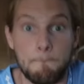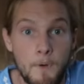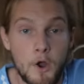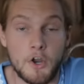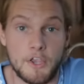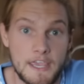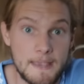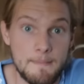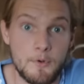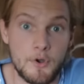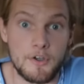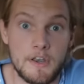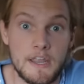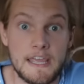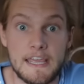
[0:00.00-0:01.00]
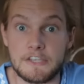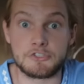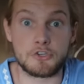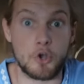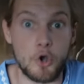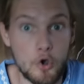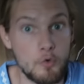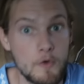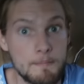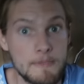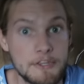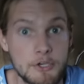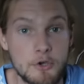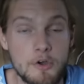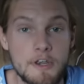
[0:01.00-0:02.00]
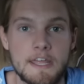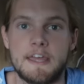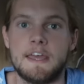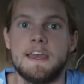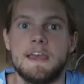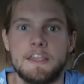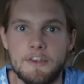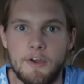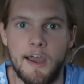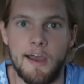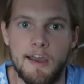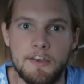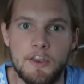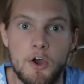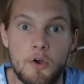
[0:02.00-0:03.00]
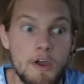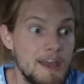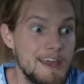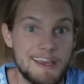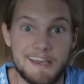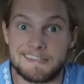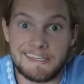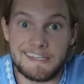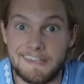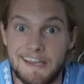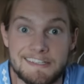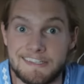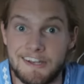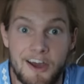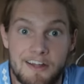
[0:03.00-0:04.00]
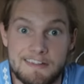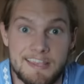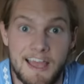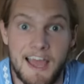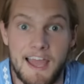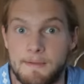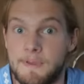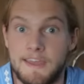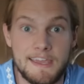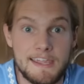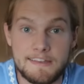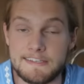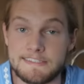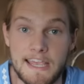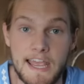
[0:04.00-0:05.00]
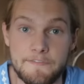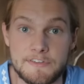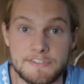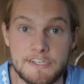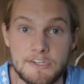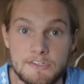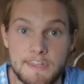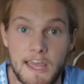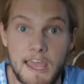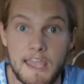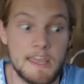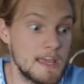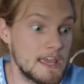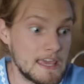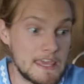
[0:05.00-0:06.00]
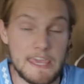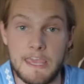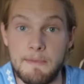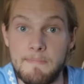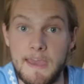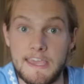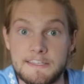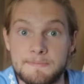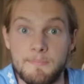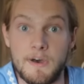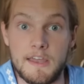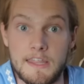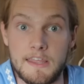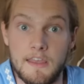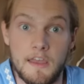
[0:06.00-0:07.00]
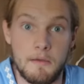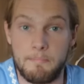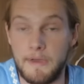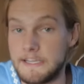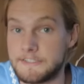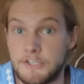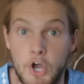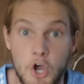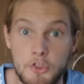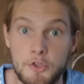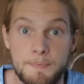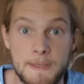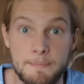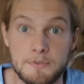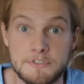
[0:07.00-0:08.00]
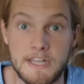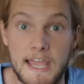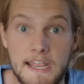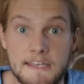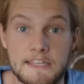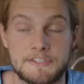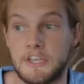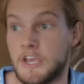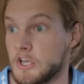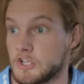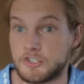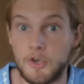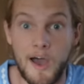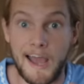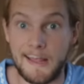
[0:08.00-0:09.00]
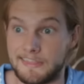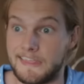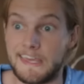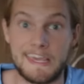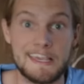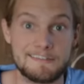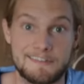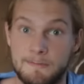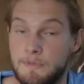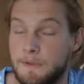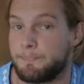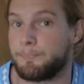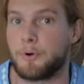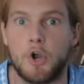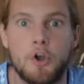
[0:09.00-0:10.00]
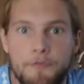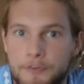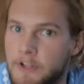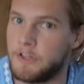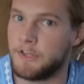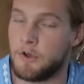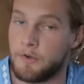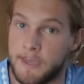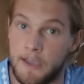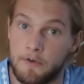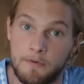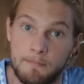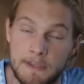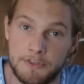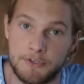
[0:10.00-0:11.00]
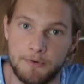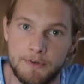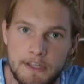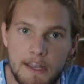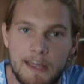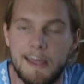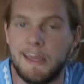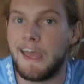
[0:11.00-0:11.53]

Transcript: Mark Emmert is cool with me doing it. You know how I know? because he does it all the time. He does it every single day. He makes money based on other people's likeness. So I think he's going to be perfectly okay with me doing it.